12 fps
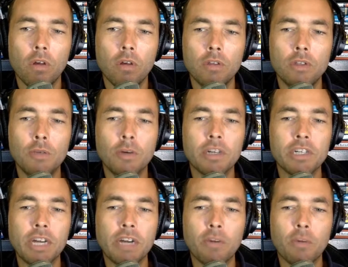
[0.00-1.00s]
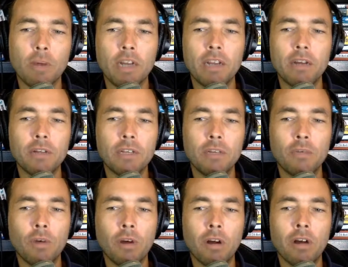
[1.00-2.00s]
Do you want to share the radio that you
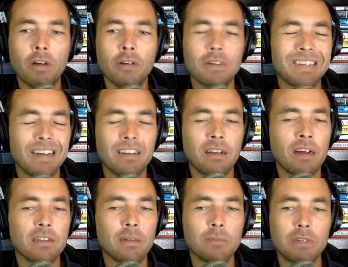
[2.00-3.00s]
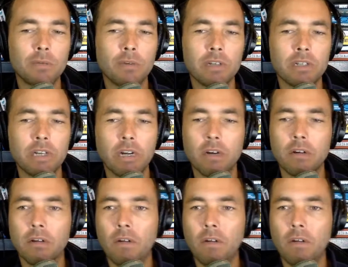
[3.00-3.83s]
work on, or is that not something you want to share?